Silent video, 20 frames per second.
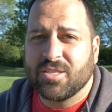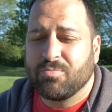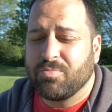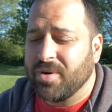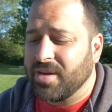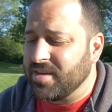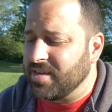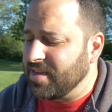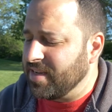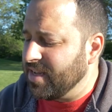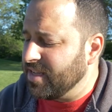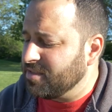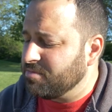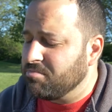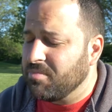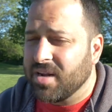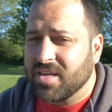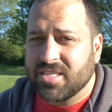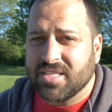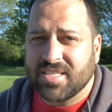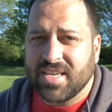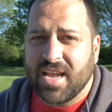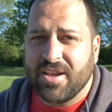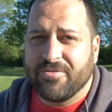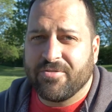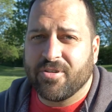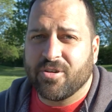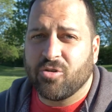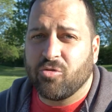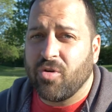but it's much
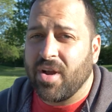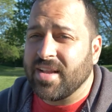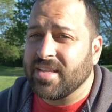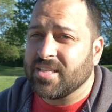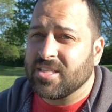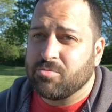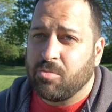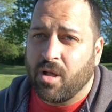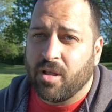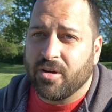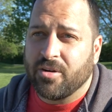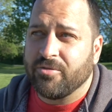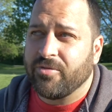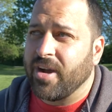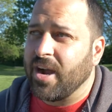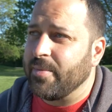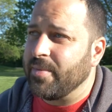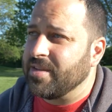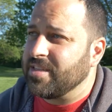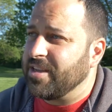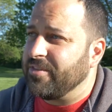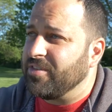safer, great in smaller environments.